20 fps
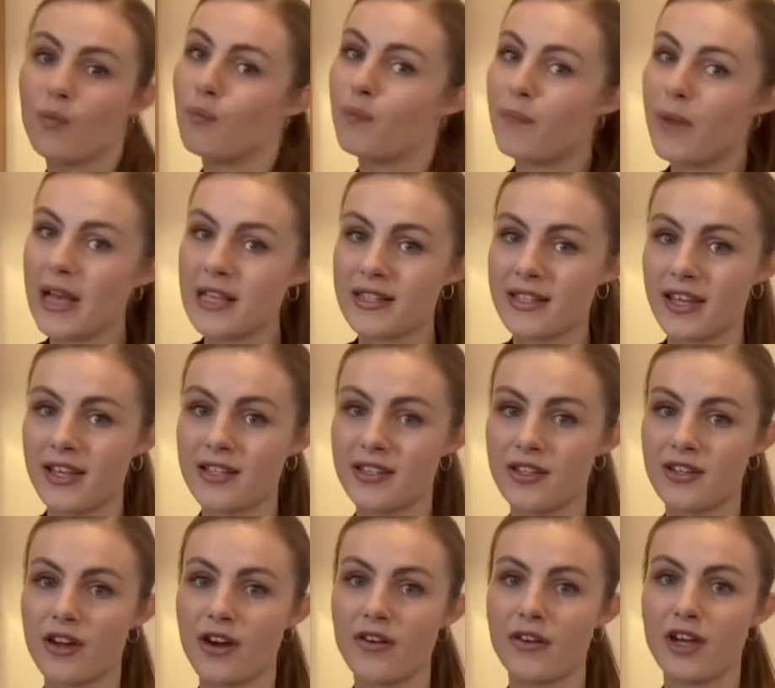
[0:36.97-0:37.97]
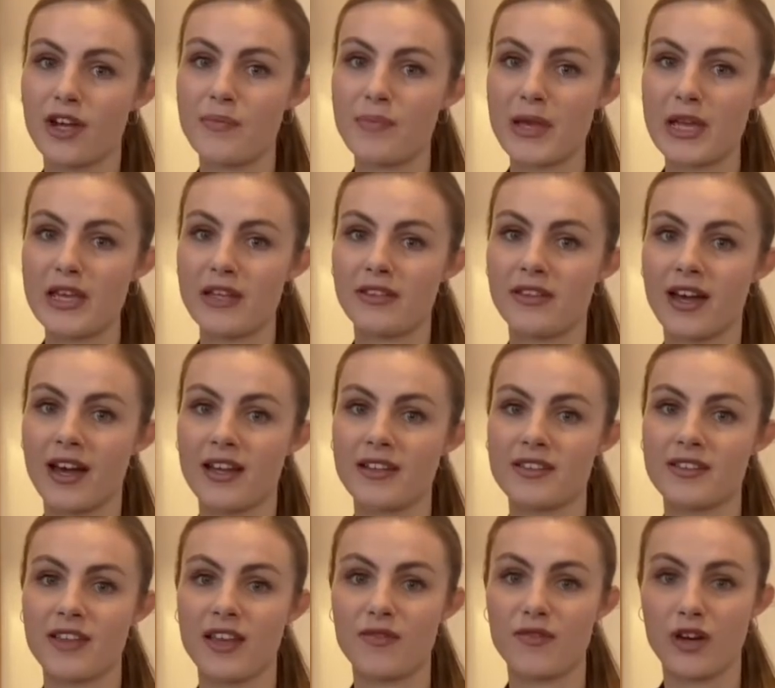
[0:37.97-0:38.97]
best case scenario, be that
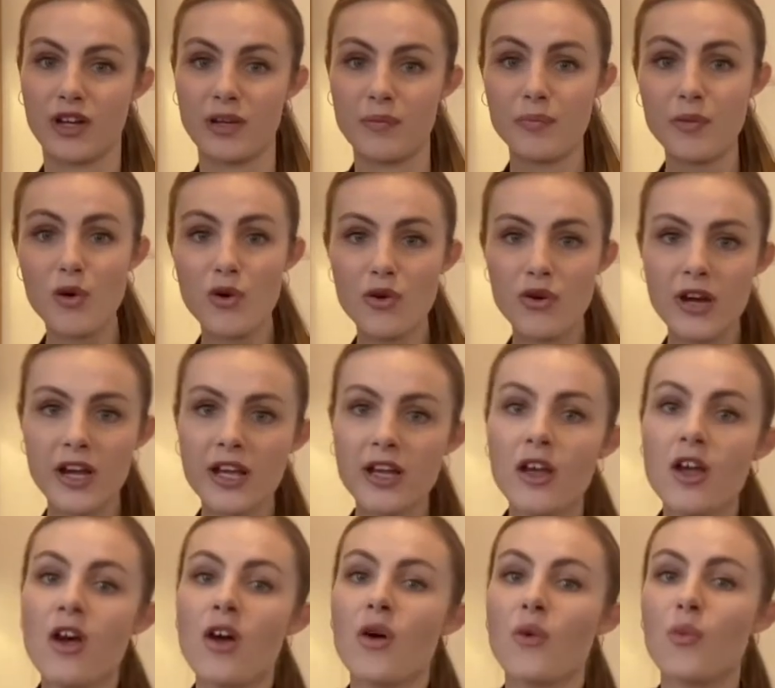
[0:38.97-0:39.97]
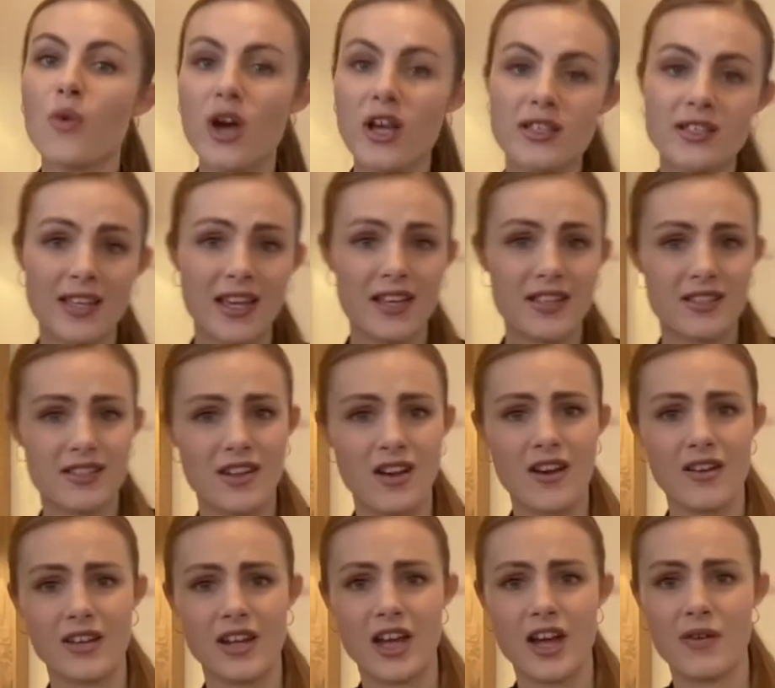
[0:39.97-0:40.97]
they find it boring. Worst case
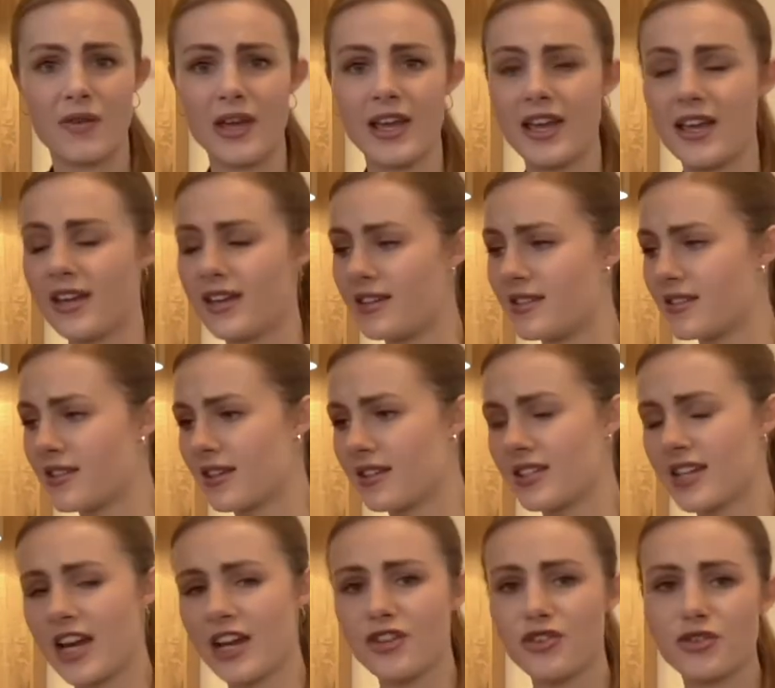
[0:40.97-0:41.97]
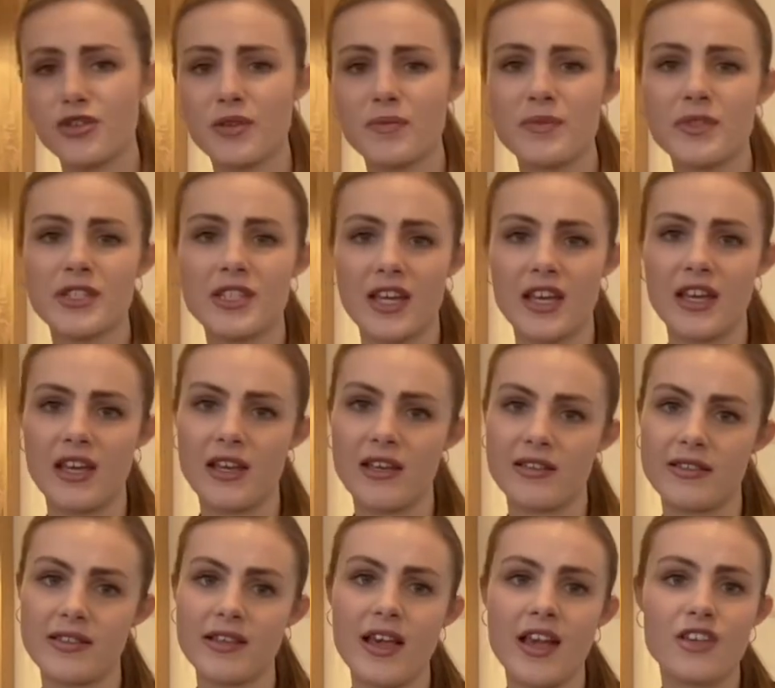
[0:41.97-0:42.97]
scenario, it is tantrums,
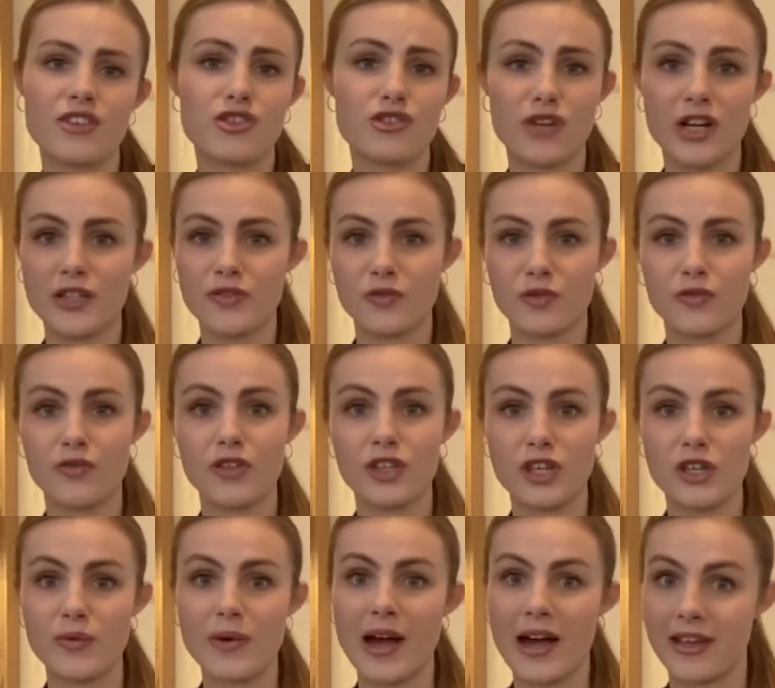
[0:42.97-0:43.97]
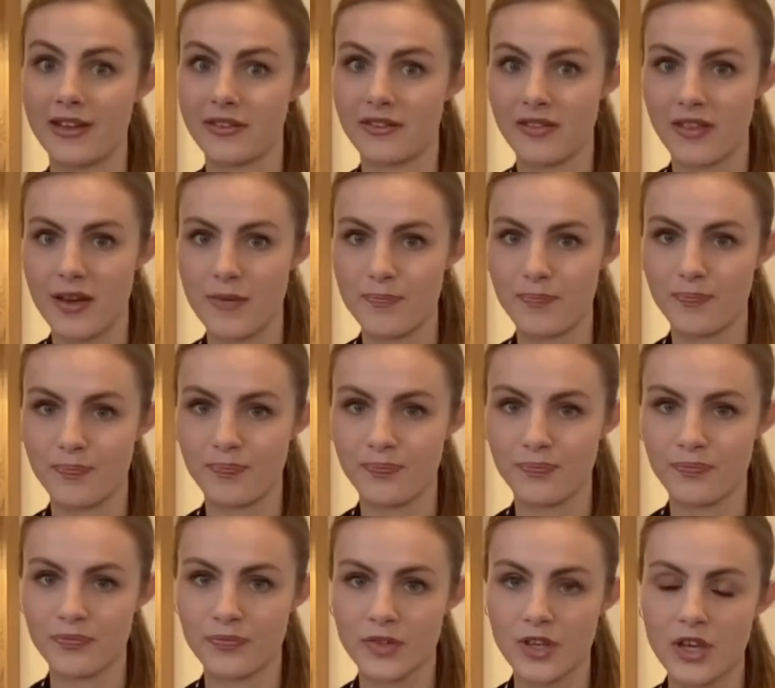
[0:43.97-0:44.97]
tears, stressful for you and them.
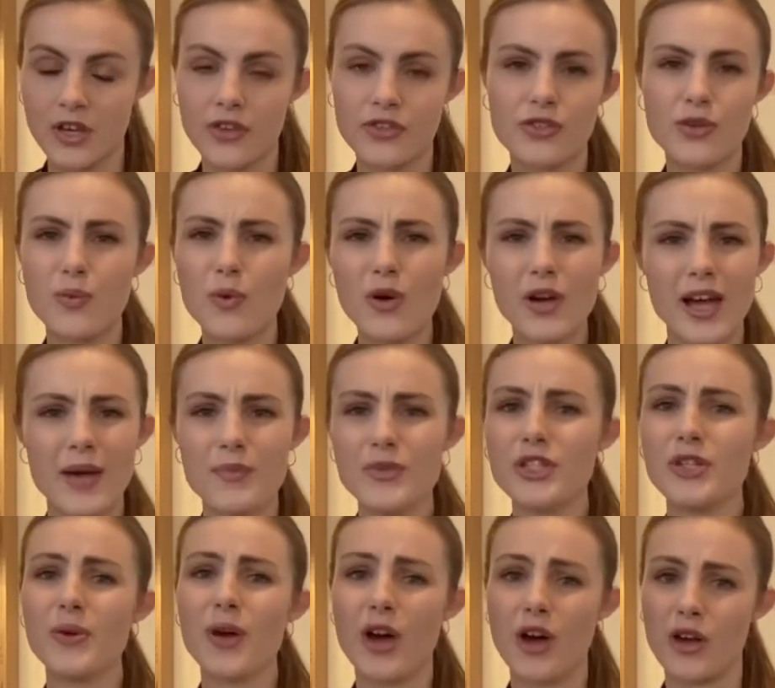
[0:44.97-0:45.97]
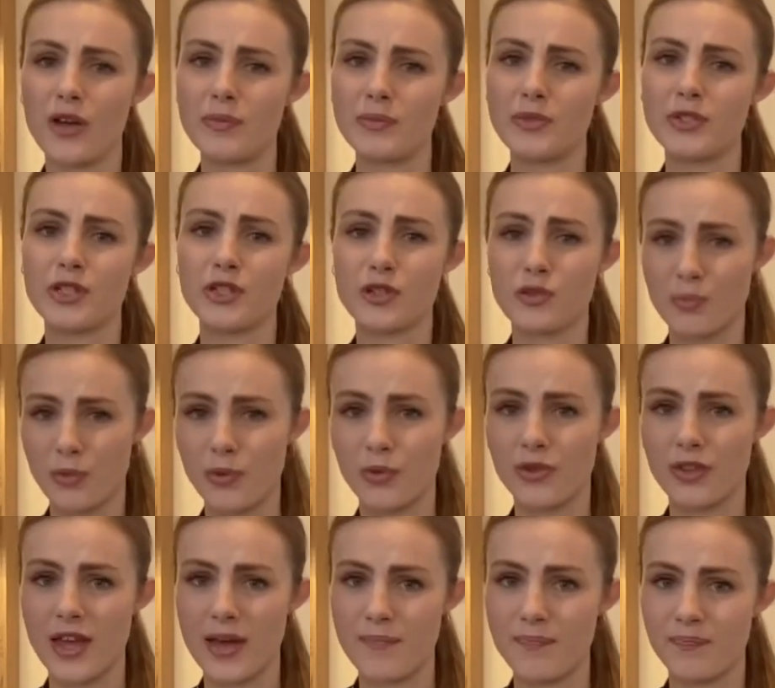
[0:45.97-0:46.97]
So what can we do at home to support
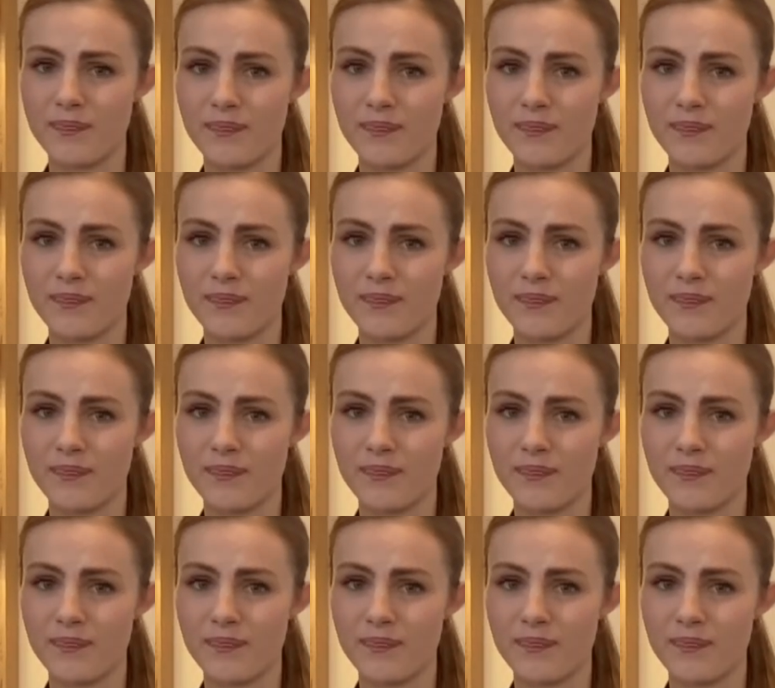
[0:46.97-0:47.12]
them?